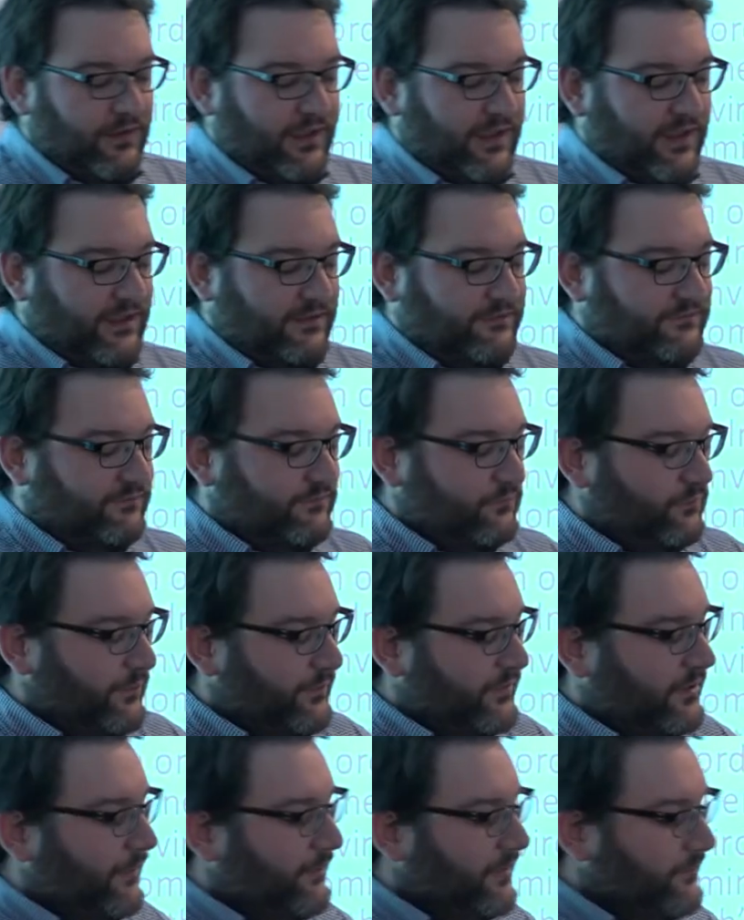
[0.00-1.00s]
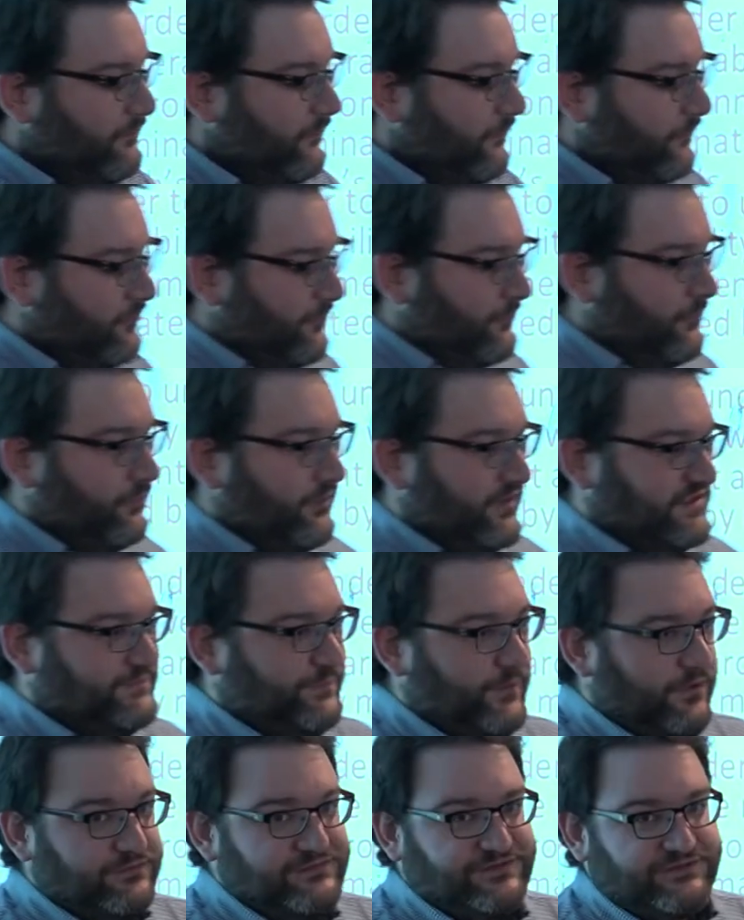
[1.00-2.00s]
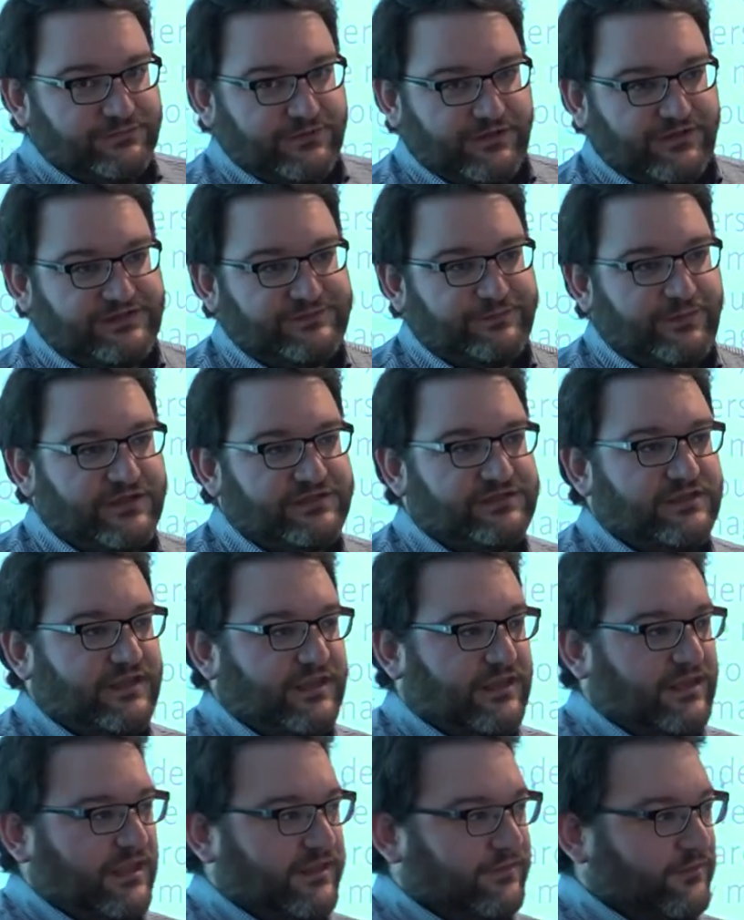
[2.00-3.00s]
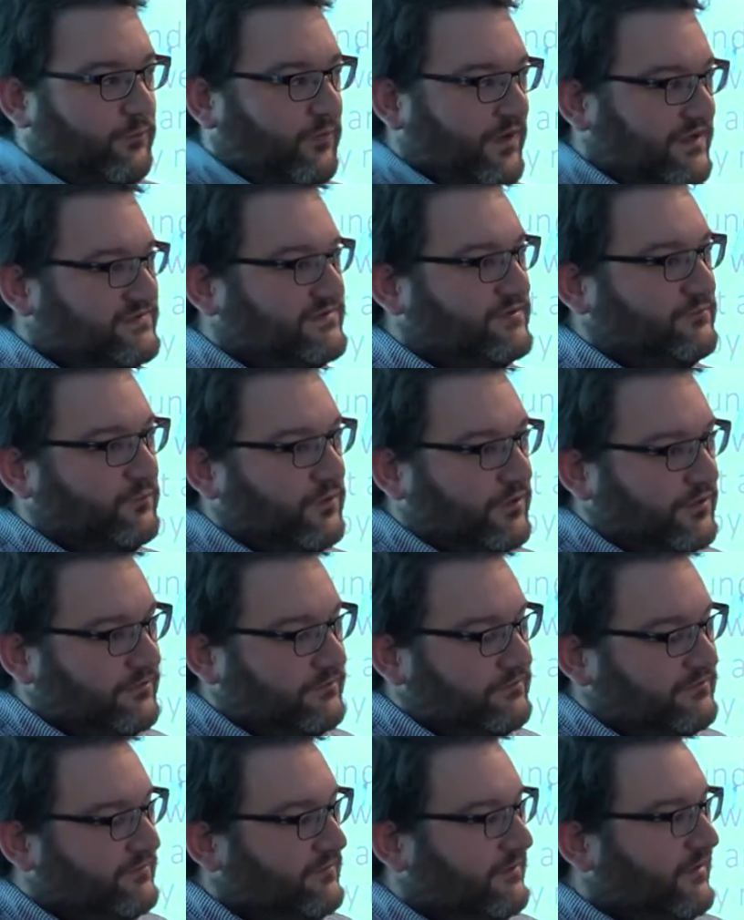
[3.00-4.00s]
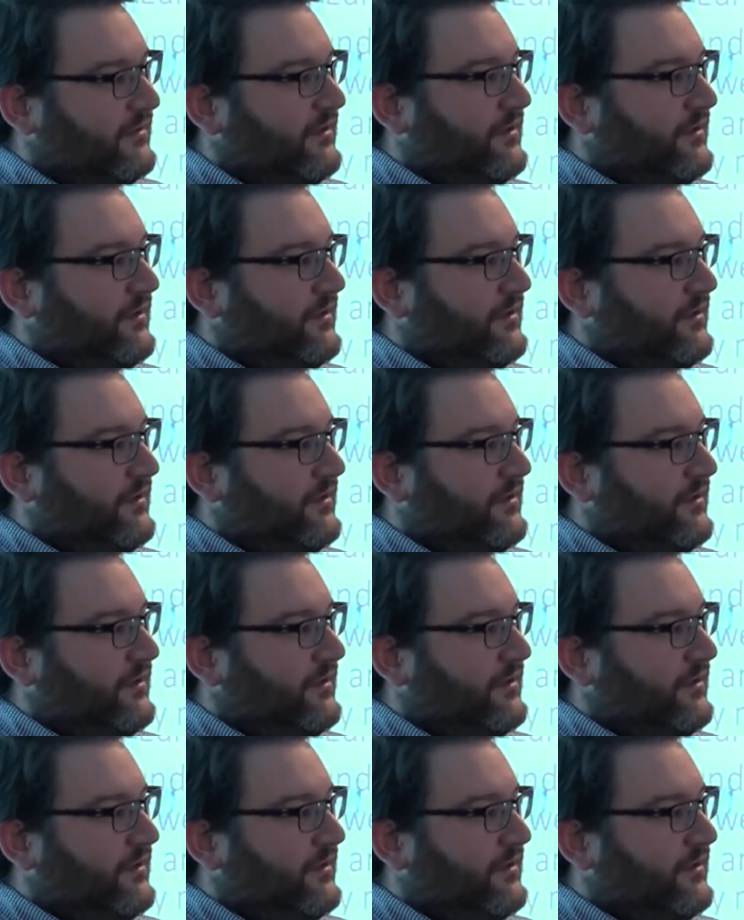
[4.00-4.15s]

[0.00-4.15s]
And we're becoming more and more exposed to it, especially in the Western world,